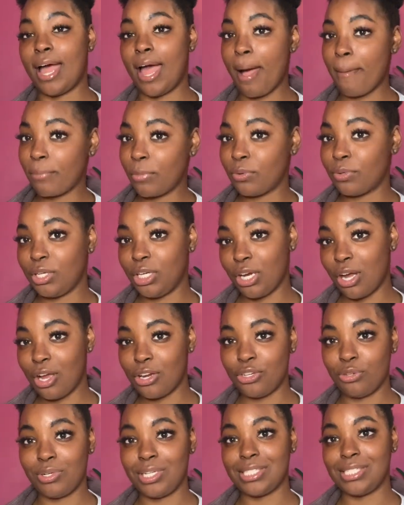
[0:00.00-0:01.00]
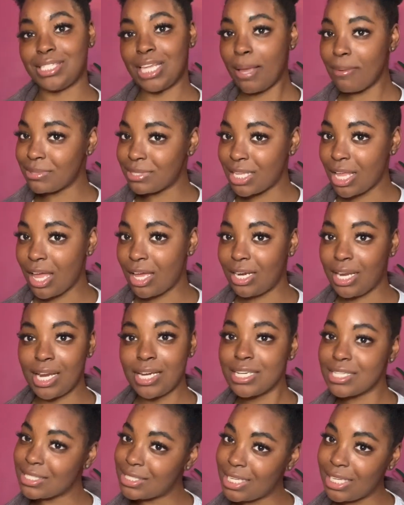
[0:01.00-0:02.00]
I'm going to get her to do the same style
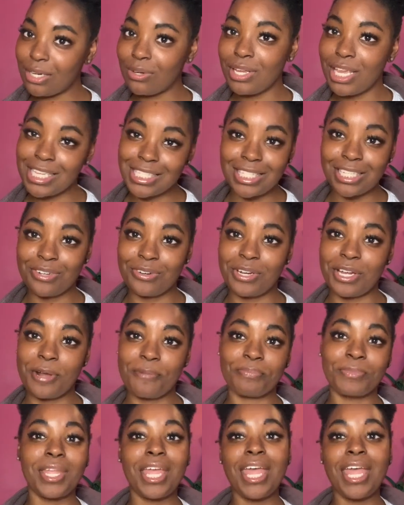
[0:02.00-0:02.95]
that I just see on Instagram.